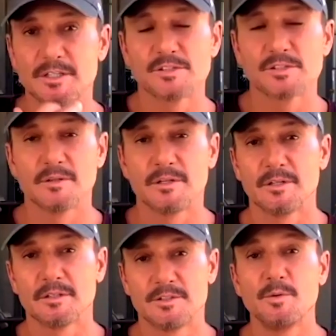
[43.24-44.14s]
a
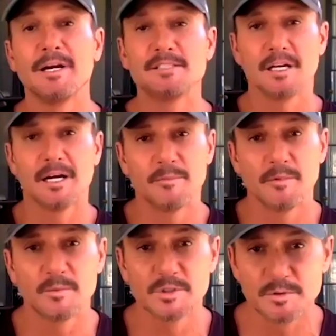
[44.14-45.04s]
duets album,
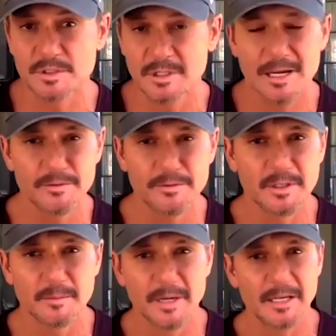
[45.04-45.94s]
which was a lot of
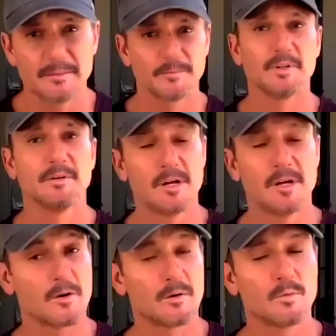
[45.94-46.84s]
fun to make and a
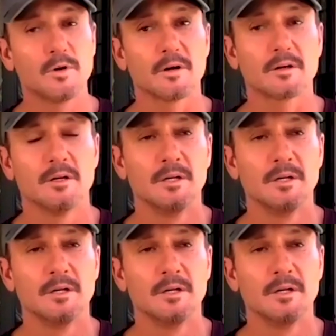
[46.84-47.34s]
lot of hard work.